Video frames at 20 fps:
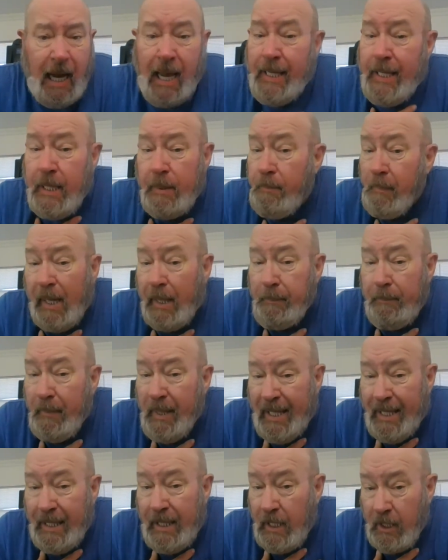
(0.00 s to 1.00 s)
I get my
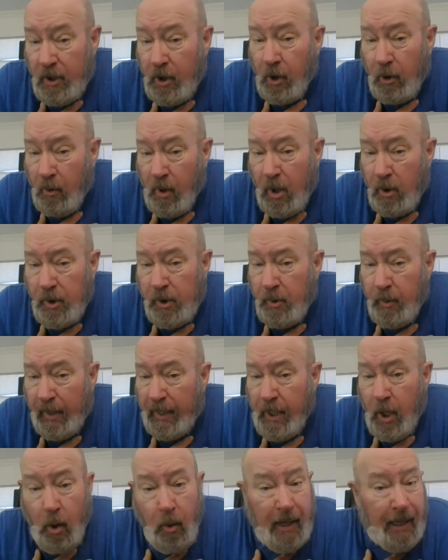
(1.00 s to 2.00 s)
meat at the
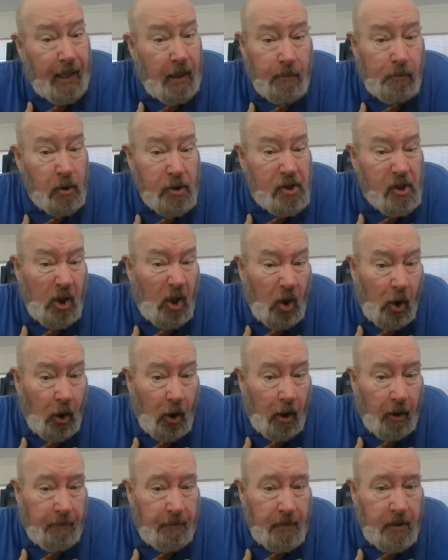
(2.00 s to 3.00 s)
grocery. No animals are
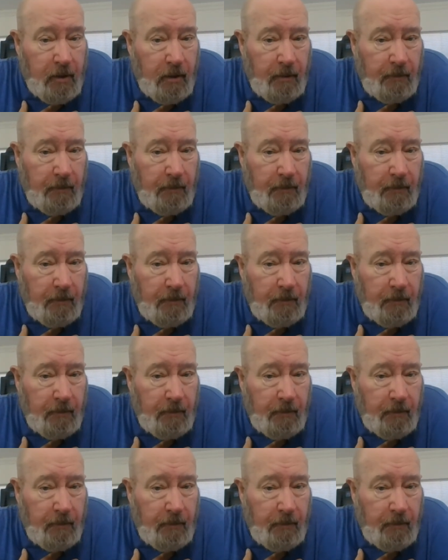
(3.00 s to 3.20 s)
harmed.